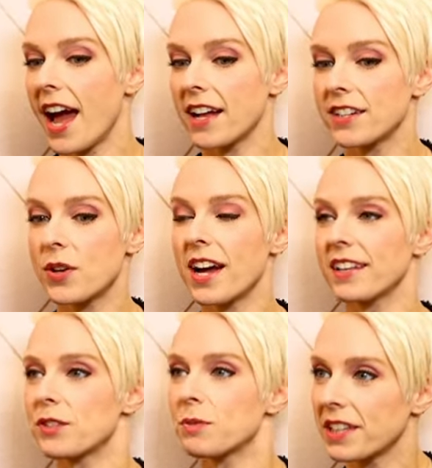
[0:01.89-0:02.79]
And so I
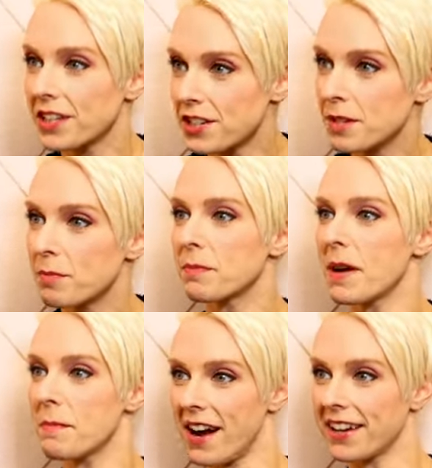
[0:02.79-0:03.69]
had this relationship with
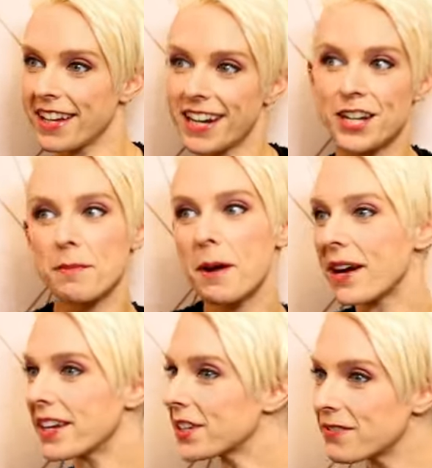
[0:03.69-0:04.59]
my body and I knew my
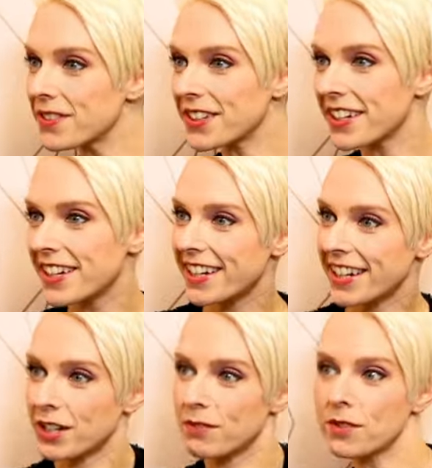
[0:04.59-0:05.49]
body could feel good
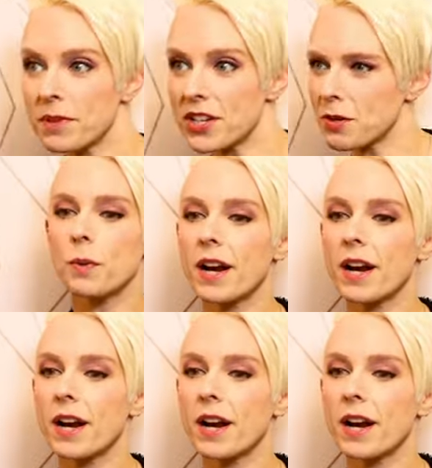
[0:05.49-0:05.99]
and it could feel pleasure.